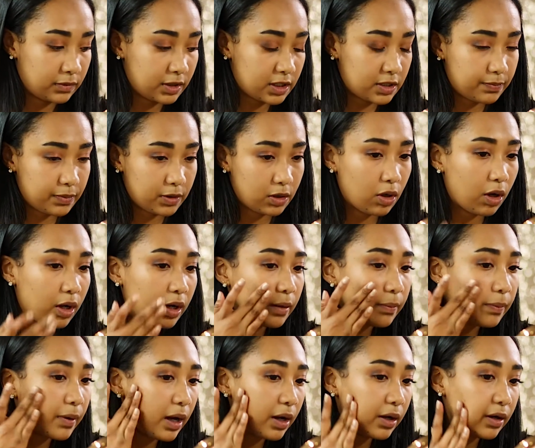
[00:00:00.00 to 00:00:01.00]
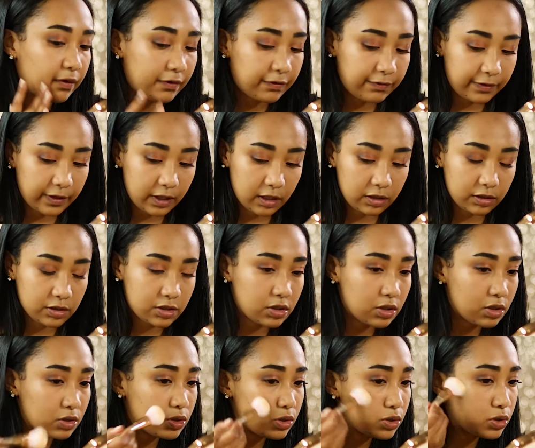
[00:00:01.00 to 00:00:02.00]
This banana powder feels
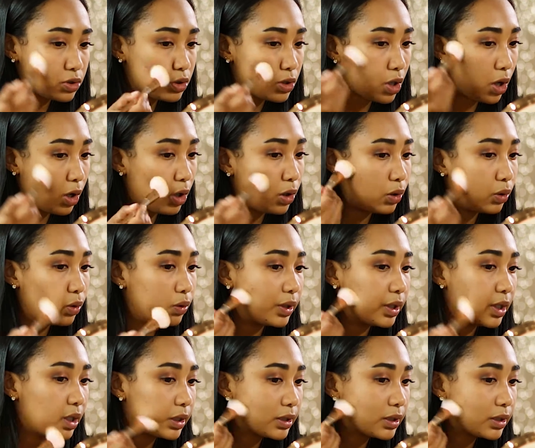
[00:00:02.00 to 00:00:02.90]
so